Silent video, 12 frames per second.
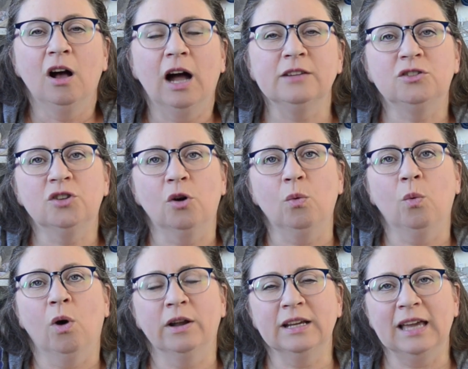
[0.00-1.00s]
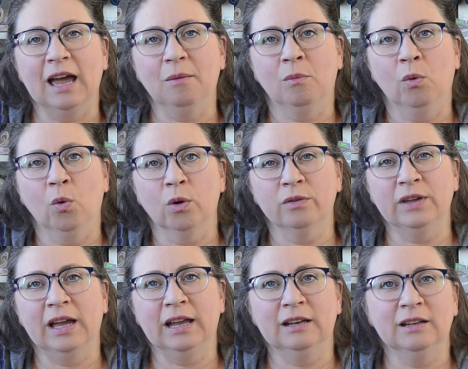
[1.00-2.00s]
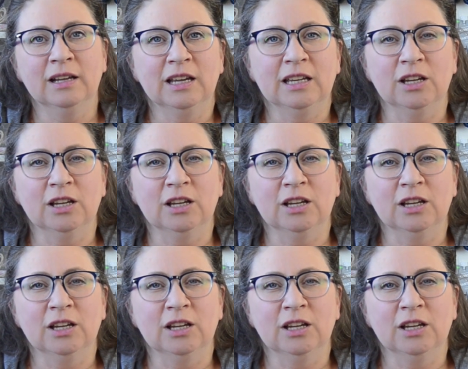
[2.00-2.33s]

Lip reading: I don't want to get more than,